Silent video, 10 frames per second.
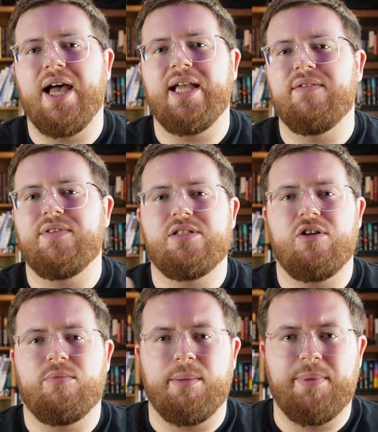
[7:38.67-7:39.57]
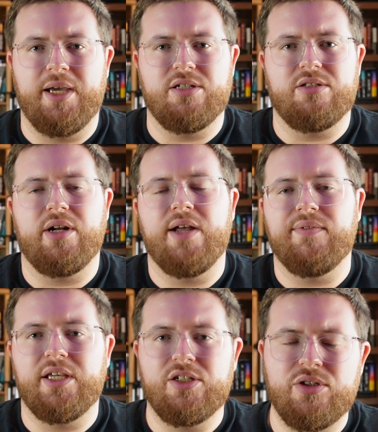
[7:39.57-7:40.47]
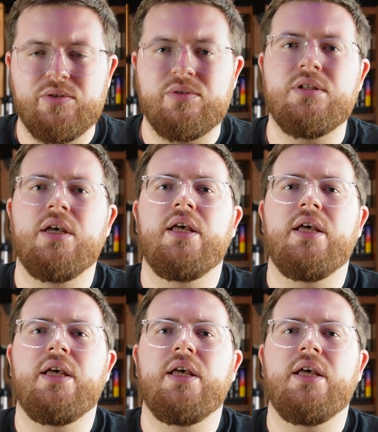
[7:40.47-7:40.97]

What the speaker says: I give this to all my patients that are having issues.